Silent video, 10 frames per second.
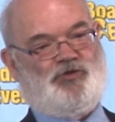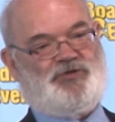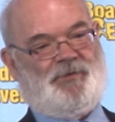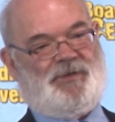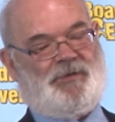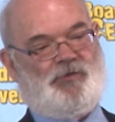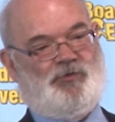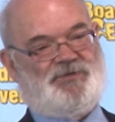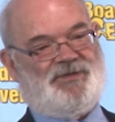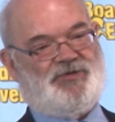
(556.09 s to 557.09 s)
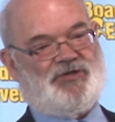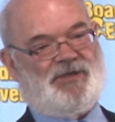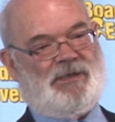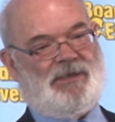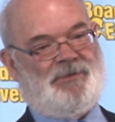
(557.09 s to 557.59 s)
She was a school teacher
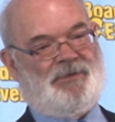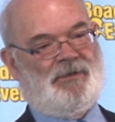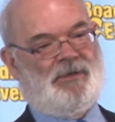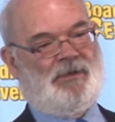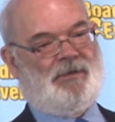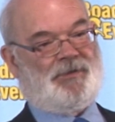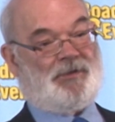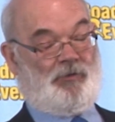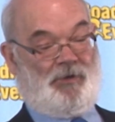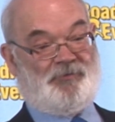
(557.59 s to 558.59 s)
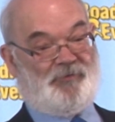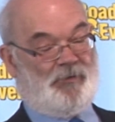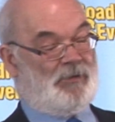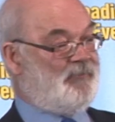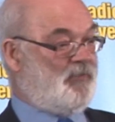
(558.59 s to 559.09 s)
in Scotland
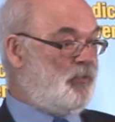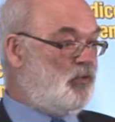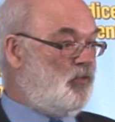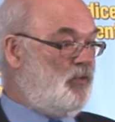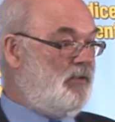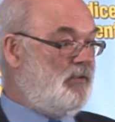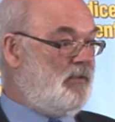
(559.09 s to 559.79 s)
Road, Liverpool,